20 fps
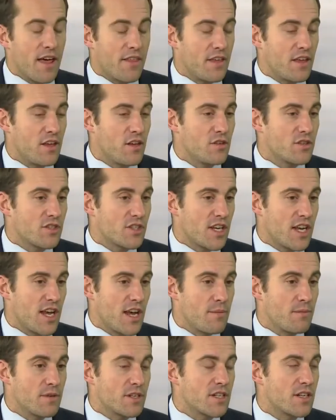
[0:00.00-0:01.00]
think you see a
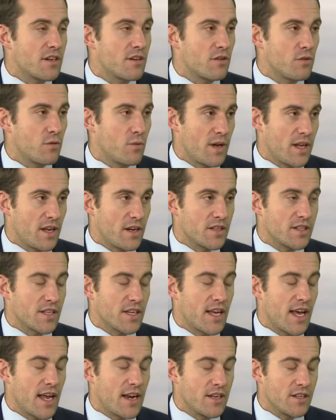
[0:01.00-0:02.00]
material weakness
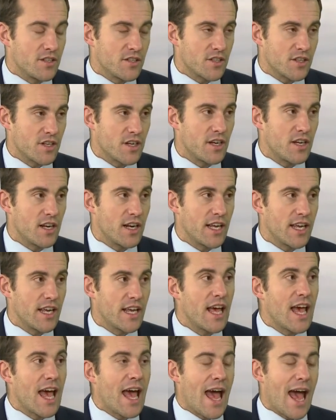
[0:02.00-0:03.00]
again in sterling,
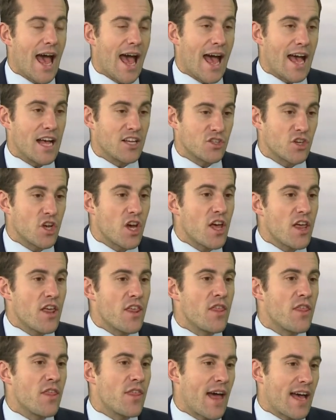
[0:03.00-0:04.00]
as
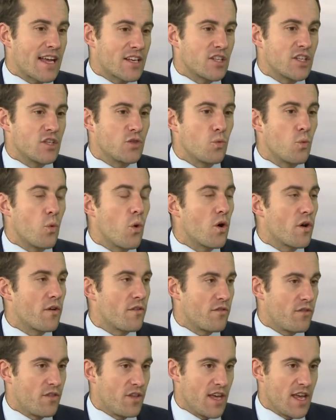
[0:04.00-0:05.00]
that is one
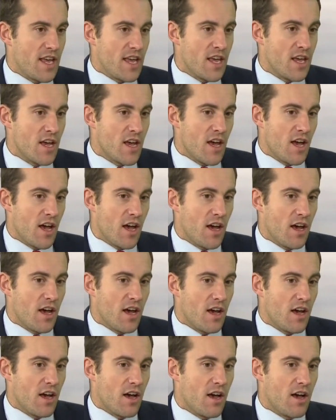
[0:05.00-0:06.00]
of the
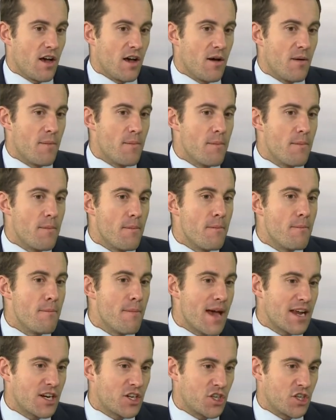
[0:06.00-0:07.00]

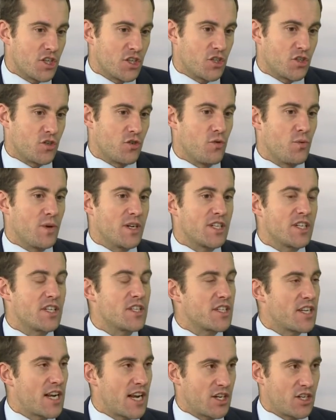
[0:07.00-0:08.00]
measures through which
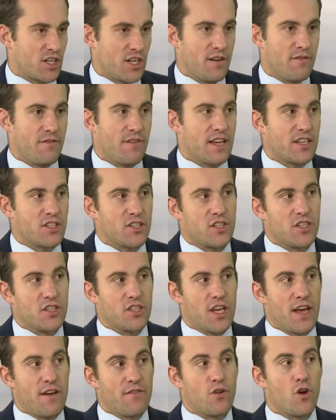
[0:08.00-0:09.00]
international investors
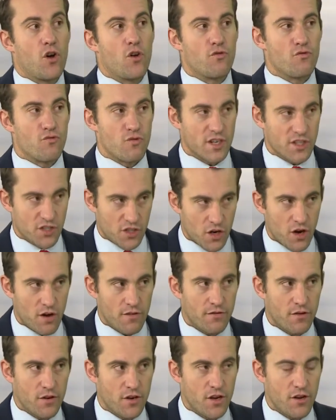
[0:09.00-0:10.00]
have gone risk
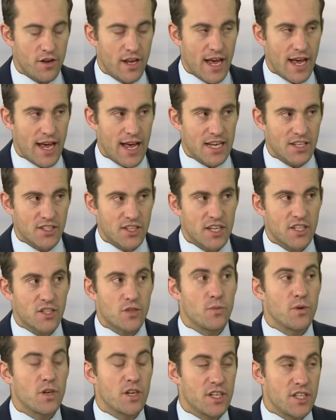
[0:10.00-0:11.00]
off on UK assets
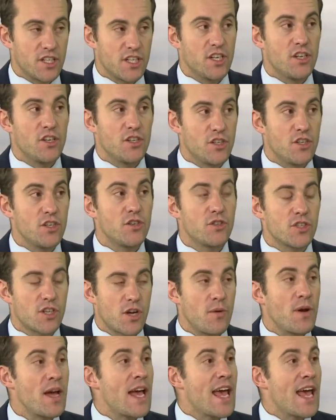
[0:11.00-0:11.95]
and will continue to do so